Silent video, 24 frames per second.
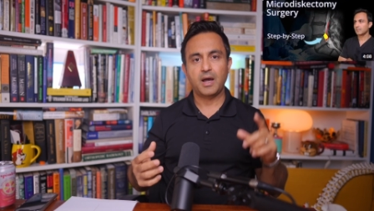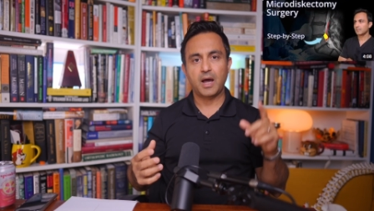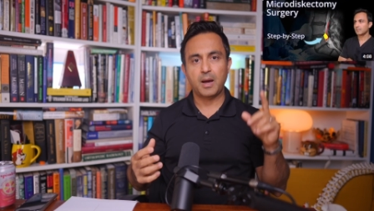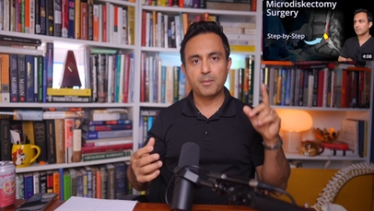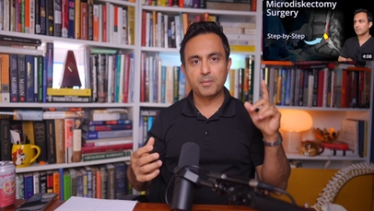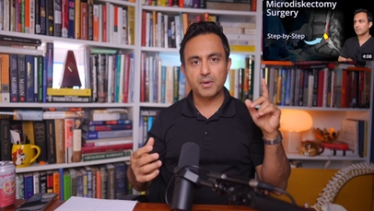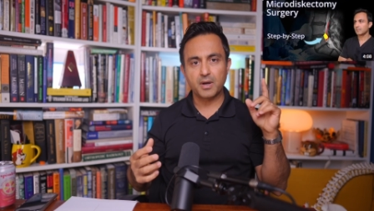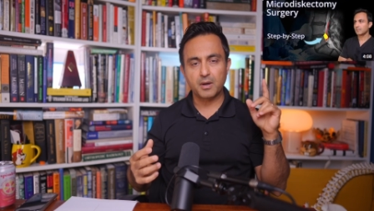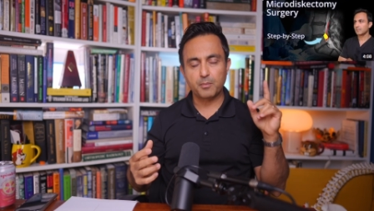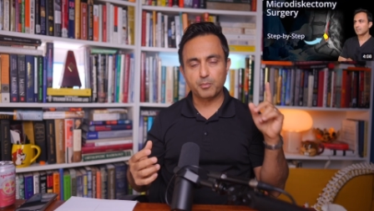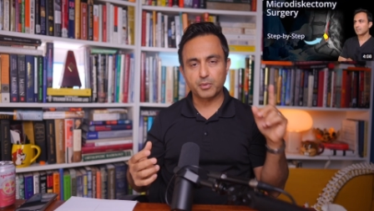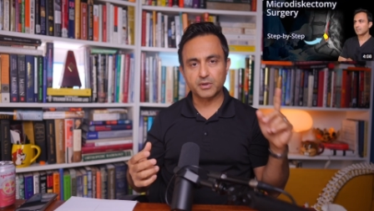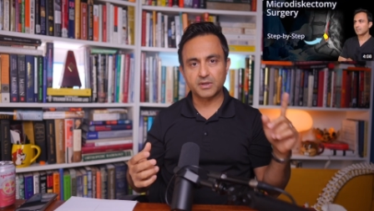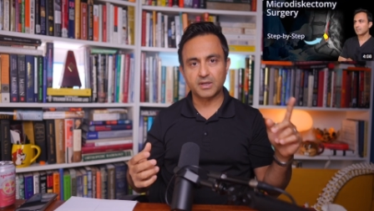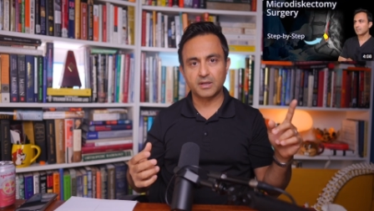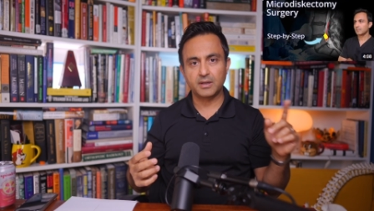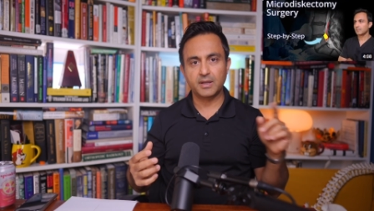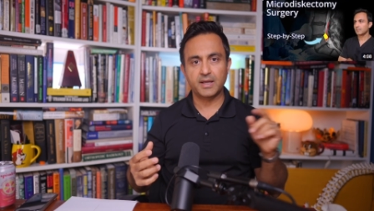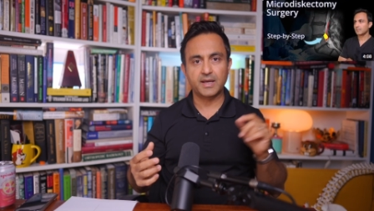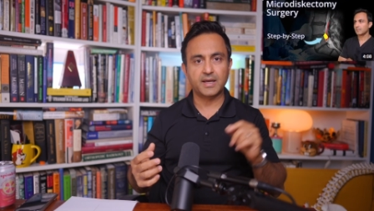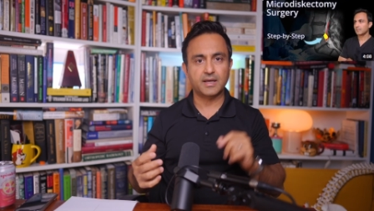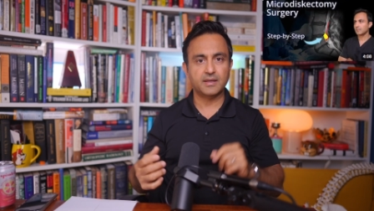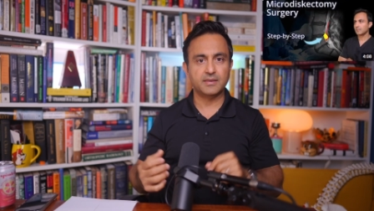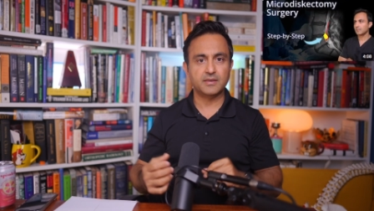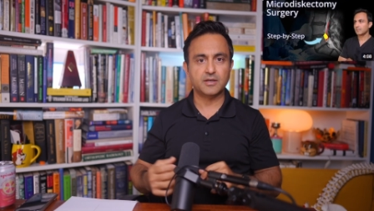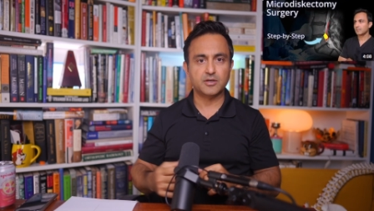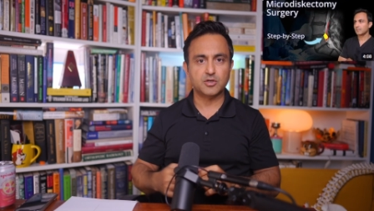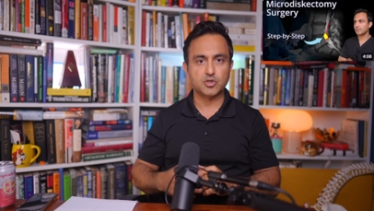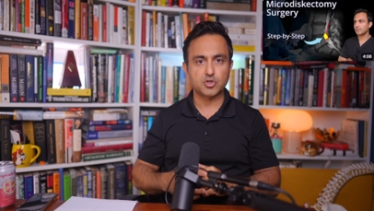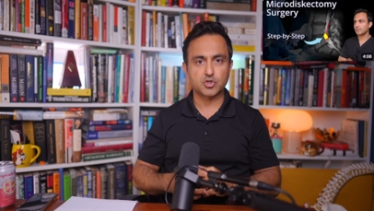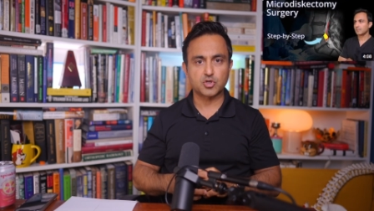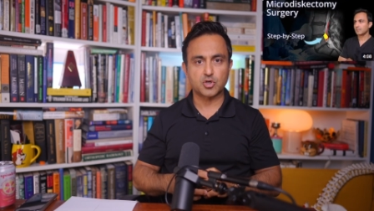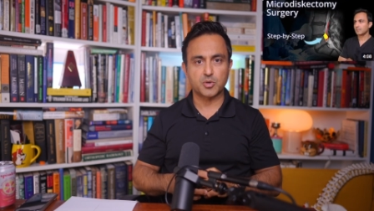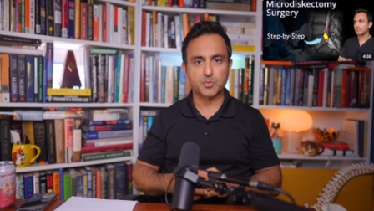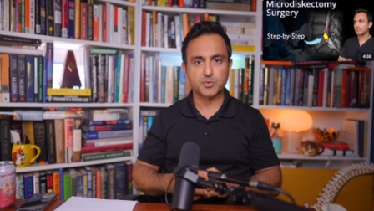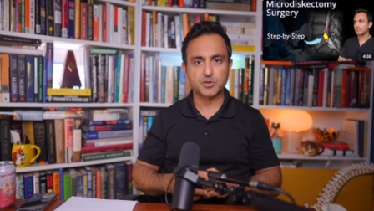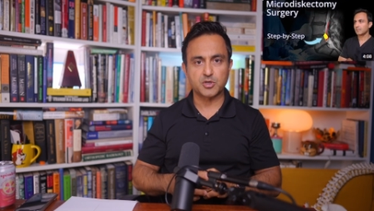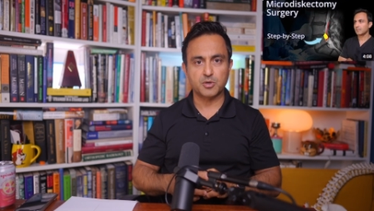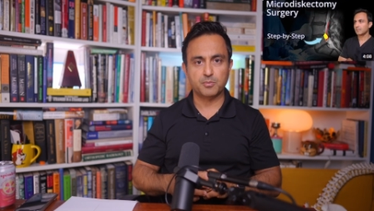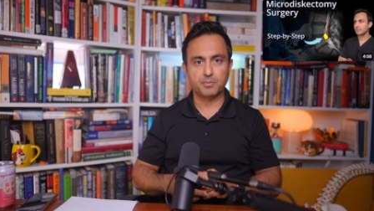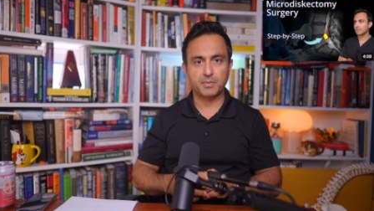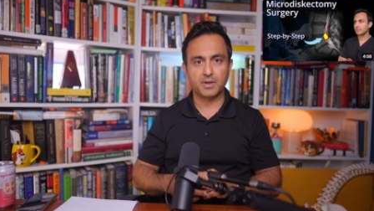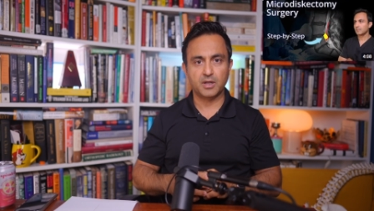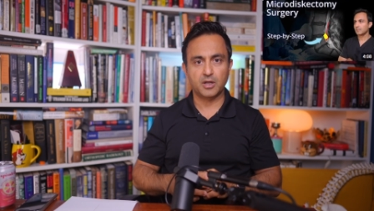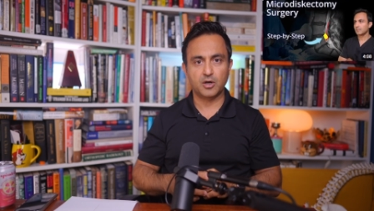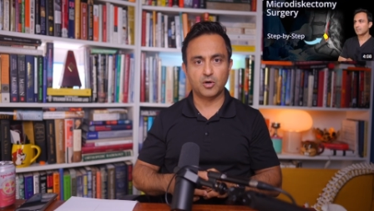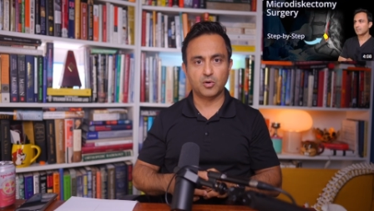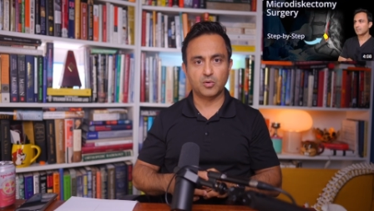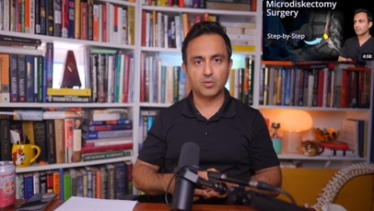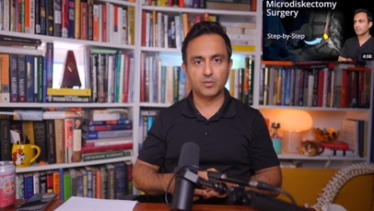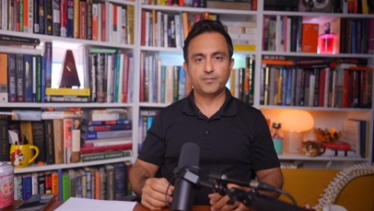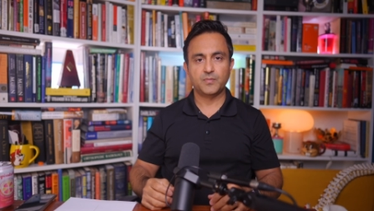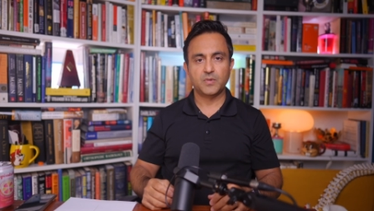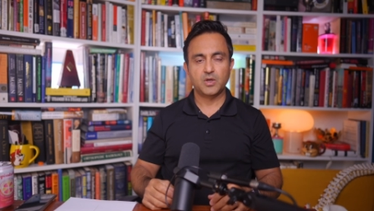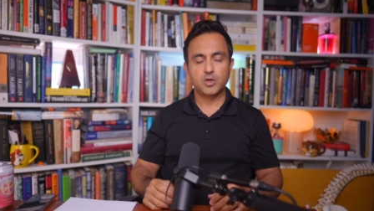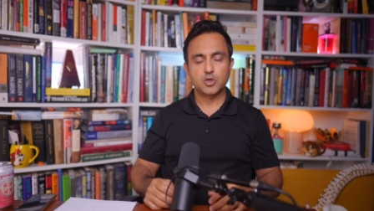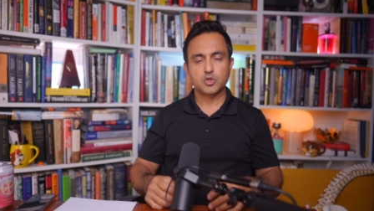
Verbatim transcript: I'm going to put the link in the description below.